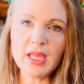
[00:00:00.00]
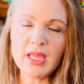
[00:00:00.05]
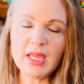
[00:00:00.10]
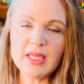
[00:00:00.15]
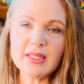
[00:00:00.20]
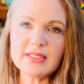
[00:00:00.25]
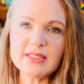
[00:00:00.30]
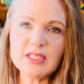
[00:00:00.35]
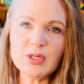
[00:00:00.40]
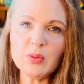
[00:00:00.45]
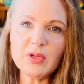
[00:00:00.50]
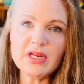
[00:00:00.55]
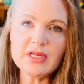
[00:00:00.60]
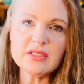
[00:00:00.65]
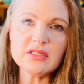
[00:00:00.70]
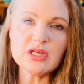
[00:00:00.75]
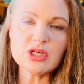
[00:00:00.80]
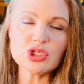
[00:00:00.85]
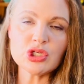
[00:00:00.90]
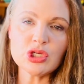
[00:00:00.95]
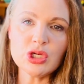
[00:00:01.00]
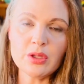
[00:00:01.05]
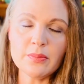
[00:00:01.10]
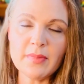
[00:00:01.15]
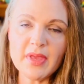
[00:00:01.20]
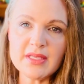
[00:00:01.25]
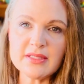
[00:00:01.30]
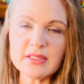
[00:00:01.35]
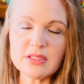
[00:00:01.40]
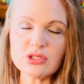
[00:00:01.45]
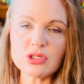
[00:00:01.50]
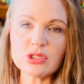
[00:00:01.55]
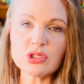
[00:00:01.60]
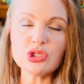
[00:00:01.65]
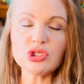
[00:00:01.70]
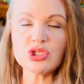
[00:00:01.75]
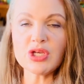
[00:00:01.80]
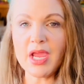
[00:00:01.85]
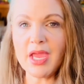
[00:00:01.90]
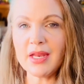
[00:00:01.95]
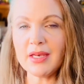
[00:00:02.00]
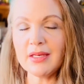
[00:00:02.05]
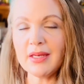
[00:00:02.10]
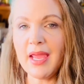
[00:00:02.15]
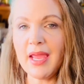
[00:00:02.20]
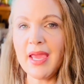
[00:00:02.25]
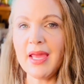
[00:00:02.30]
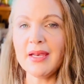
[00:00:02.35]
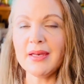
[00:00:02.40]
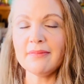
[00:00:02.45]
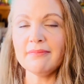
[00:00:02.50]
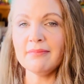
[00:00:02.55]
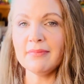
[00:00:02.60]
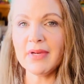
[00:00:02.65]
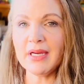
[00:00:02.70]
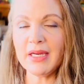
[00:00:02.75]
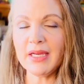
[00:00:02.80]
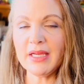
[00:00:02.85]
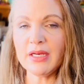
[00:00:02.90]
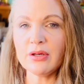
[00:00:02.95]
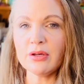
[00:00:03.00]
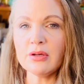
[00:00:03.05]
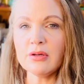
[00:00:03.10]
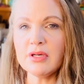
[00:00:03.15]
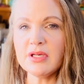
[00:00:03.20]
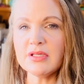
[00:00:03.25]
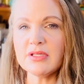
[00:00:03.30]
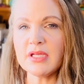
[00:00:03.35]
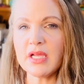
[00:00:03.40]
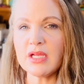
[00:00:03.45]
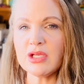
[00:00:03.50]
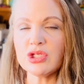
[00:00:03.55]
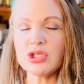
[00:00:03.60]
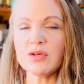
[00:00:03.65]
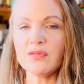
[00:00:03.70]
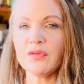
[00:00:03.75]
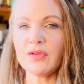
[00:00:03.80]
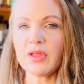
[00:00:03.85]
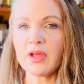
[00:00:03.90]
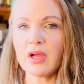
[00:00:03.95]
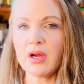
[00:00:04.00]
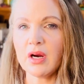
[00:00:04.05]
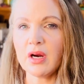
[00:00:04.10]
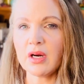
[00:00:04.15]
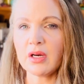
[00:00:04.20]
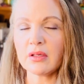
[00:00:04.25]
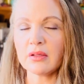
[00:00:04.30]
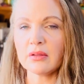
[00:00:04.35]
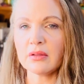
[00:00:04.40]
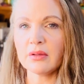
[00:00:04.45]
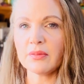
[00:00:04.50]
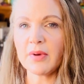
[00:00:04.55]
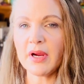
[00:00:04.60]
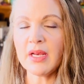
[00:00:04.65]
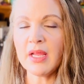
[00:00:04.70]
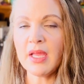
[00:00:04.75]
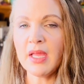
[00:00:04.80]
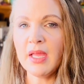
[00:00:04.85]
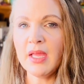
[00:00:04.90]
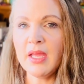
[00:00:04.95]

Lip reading: and see what additional messages Shannon had in mind, her intention for the card, all right?